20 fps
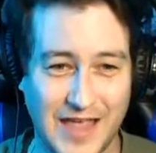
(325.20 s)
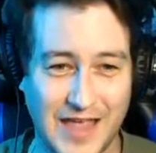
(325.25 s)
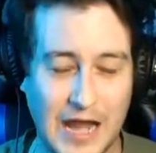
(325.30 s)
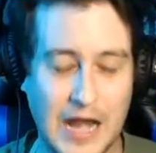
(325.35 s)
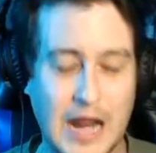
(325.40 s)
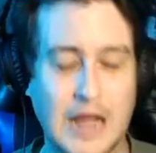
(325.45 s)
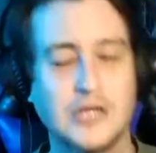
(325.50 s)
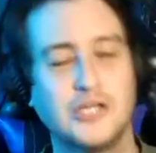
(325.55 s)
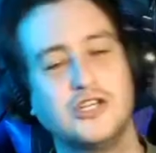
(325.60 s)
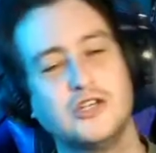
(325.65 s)

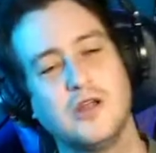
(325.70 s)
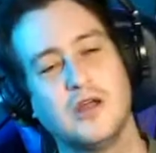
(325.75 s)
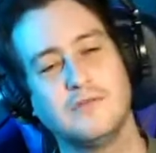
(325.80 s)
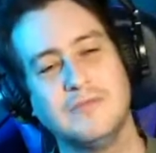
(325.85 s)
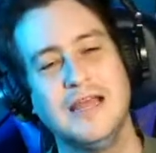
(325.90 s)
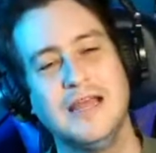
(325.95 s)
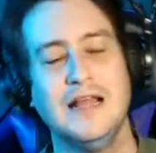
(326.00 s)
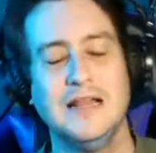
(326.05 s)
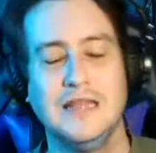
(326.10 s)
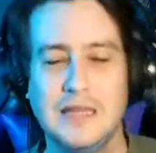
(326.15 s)
And
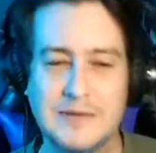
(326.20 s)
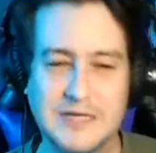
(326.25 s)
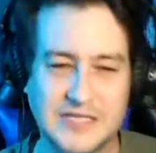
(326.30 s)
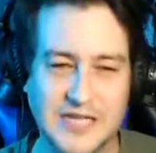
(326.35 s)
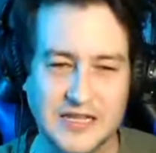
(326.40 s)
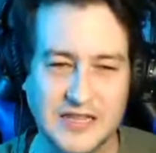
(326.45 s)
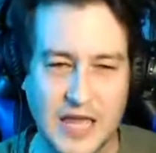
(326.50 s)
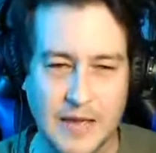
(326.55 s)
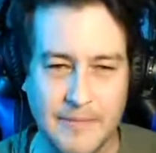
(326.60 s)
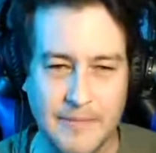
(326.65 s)
let me
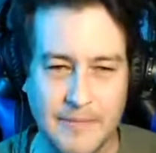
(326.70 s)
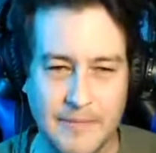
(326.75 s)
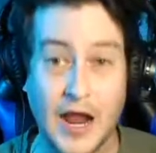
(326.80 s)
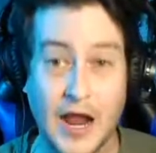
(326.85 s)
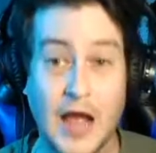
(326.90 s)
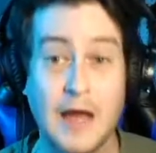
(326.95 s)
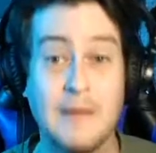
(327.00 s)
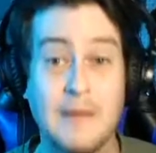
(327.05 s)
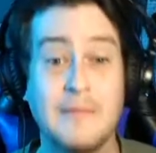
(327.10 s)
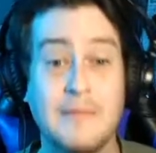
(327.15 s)
take that
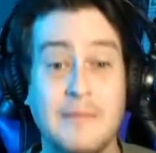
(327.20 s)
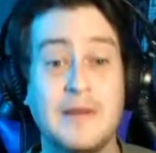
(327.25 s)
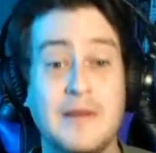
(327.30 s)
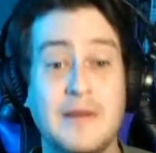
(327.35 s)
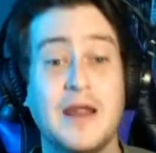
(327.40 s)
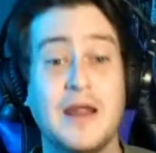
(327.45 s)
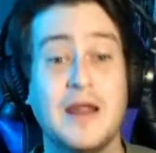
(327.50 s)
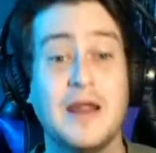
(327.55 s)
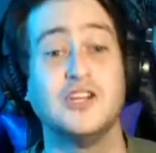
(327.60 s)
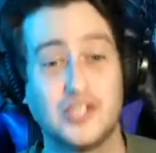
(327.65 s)
back. I'm not a
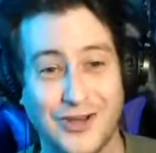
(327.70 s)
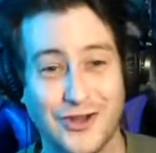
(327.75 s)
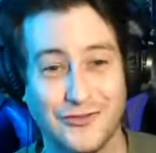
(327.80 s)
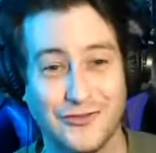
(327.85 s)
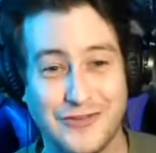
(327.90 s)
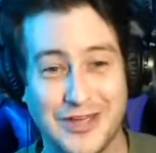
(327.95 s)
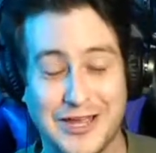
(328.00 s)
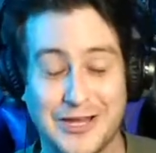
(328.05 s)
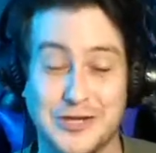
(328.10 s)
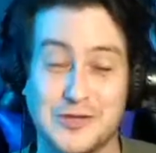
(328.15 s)
giant Lego
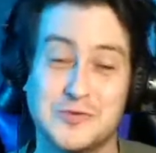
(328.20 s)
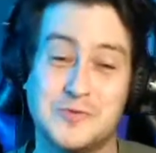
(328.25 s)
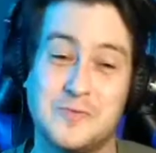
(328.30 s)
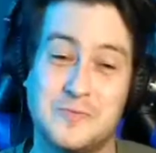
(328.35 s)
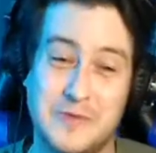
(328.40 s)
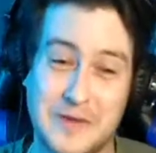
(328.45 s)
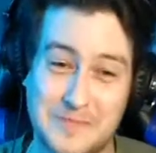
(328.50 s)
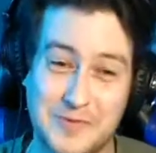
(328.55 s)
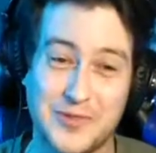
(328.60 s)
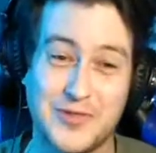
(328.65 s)
fan, because
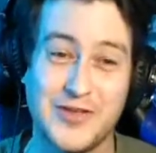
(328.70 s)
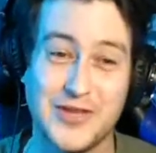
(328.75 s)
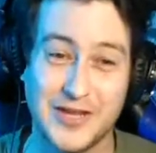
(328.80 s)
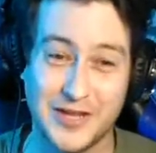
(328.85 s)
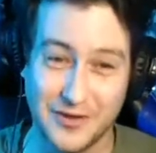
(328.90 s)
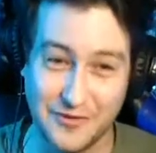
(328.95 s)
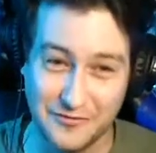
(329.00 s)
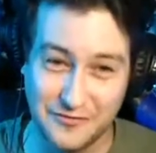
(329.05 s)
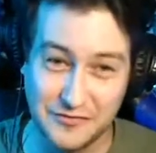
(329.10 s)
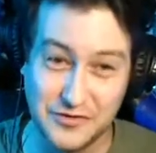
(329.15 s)
when people
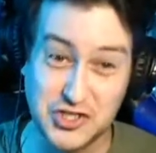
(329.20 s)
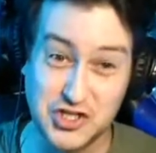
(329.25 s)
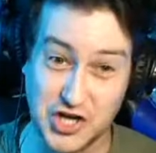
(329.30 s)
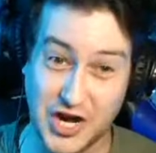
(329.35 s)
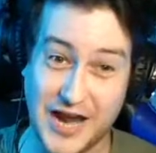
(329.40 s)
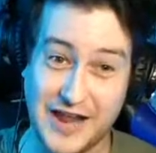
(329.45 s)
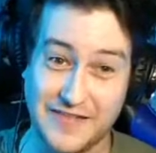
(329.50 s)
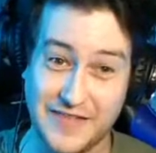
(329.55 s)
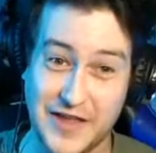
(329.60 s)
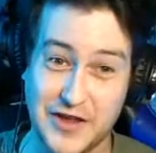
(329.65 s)
think of
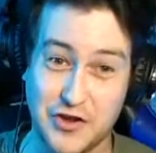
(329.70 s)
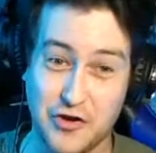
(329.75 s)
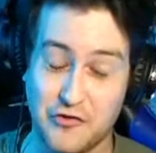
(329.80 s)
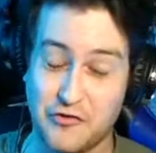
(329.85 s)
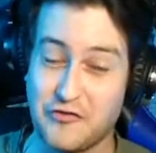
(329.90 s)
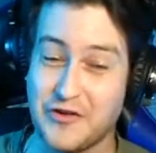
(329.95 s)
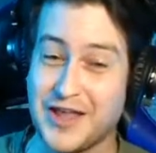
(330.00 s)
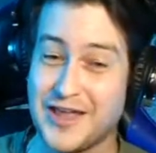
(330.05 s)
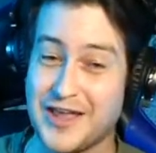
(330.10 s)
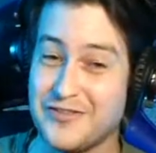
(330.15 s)
giant Lego
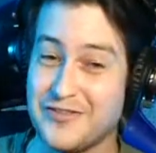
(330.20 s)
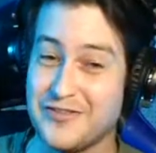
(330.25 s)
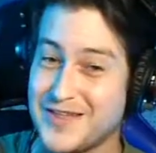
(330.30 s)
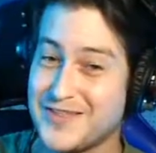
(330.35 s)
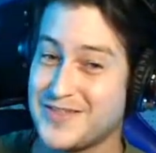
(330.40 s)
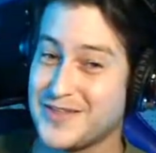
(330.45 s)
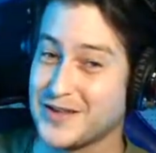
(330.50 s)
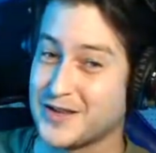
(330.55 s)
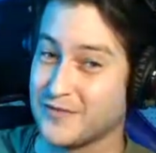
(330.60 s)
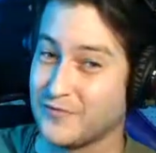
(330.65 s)
fan, they
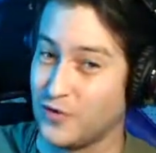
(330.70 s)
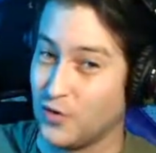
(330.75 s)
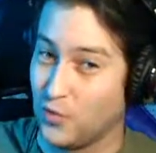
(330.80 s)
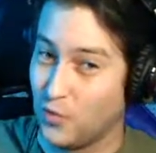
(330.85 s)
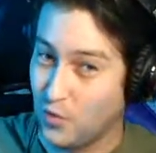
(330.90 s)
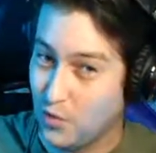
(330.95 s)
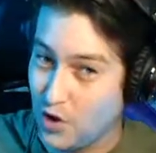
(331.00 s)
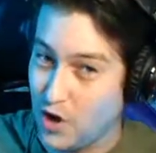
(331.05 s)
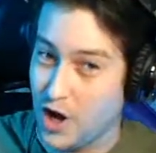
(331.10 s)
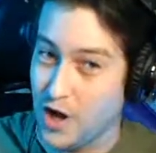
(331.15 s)
think of a
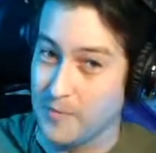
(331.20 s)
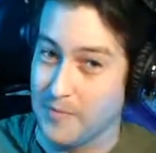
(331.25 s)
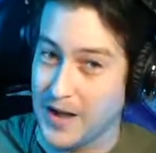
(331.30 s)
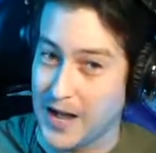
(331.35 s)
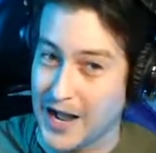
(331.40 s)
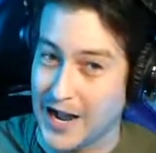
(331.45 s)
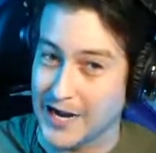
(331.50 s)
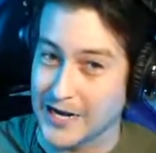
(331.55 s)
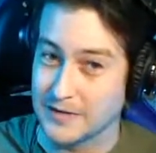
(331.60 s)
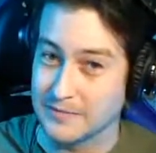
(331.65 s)
wall
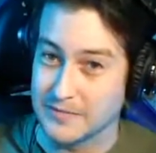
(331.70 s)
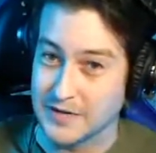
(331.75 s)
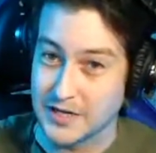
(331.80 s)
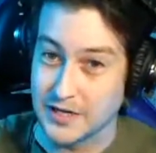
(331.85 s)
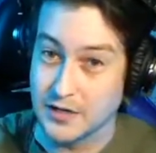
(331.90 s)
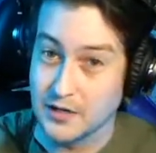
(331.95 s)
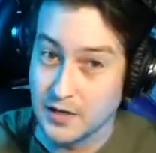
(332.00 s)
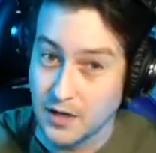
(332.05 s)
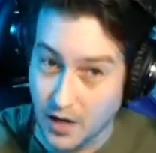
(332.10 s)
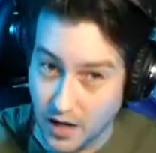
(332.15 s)
behind
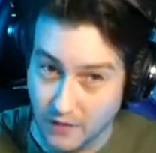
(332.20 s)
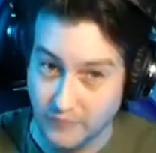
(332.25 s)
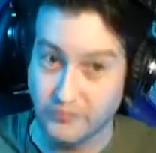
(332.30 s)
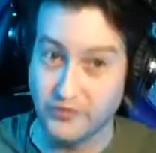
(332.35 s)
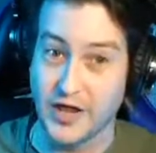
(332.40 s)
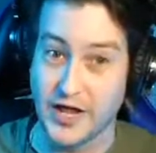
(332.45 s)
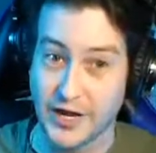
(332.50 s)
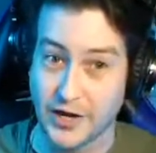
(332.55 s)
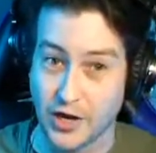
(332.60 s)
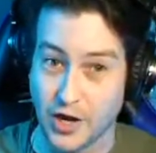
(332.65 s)
me of
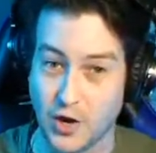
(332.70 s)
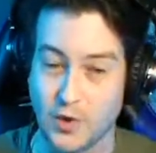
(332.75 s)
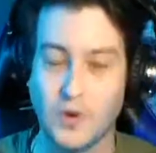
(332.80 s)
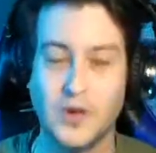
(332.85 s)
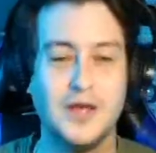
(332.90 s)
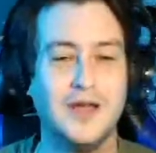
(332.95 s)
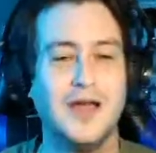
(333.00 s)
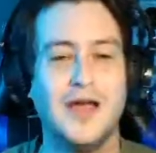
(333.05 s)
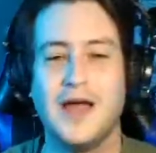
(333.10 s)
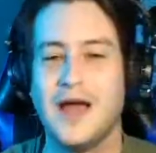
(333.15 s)
Lego.
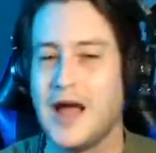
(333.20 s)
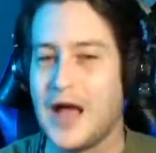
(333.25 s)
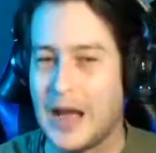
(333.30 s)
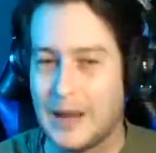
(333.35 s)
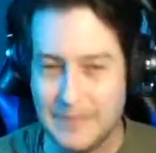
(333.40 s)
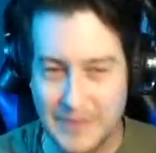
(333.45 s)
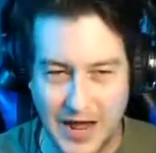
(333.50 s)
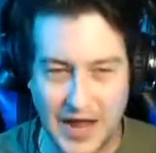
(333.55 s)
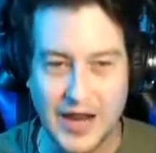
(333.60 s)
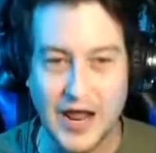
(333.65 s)

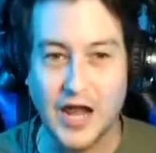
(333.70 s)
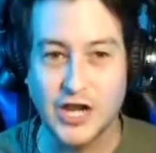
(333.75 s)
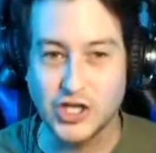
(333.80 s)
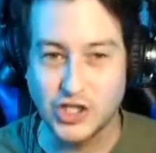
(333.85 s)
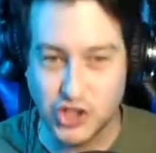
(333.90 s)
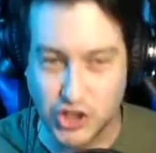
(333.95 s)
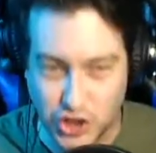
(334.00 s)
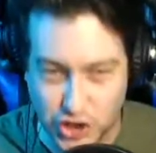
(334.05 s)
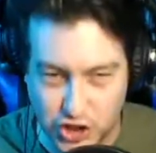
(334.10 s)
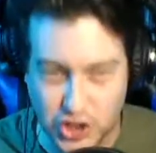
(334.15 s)
I'm not a
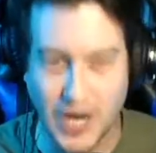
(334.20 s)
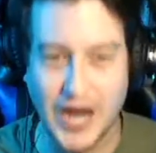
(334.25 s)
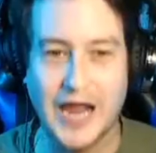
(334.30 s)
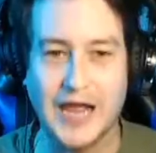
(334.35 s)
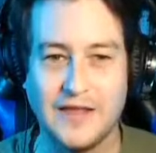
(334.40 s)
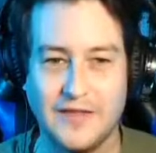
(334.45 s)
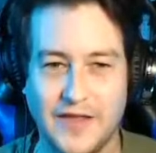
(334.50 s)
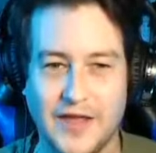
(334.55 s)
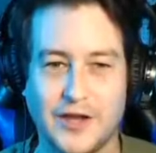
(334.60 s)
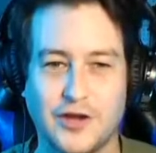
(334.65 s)

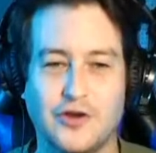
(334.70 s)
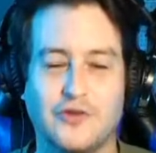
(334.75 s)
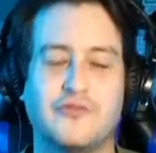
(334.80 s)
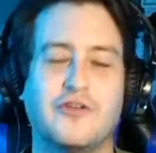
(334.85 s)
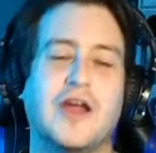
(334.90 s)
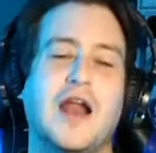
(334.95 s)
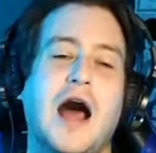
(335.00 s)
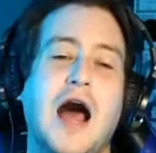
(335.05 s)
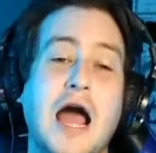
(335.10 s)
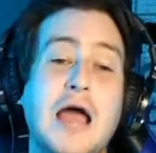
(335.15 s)
giant Lego
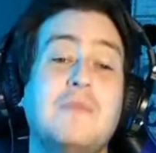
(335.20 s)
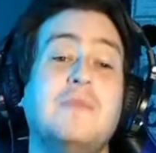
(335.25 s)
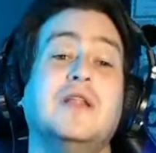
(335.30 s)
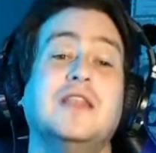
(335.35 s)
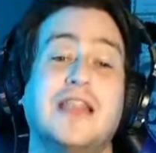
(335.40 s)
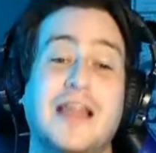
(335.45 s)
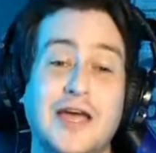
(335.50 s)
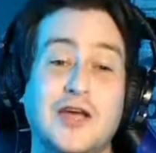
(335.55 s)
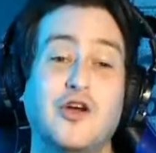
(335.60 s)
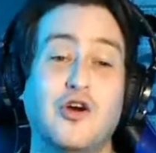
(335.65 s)
fan. I'm a
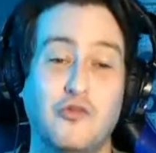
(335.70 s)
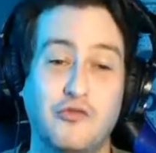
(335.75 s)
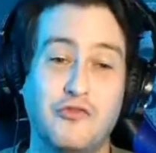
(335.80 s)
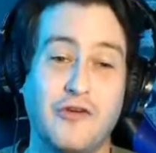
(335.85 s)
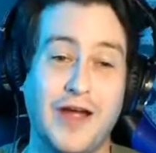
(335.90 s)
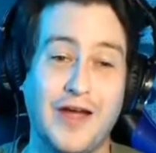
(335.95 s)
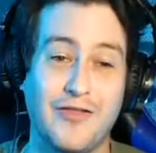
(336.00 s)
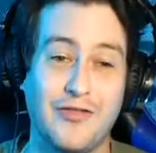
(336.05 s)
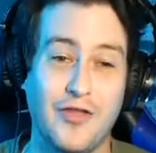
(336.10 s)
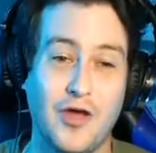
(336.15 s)
Lego
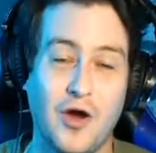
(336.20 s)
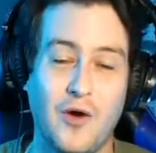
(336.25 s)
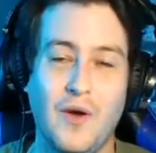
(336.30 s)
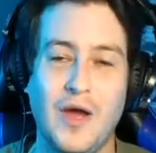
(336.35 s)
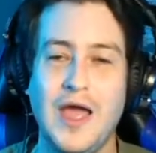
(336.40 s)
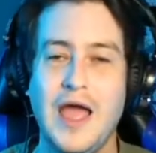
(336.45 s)
fan, though.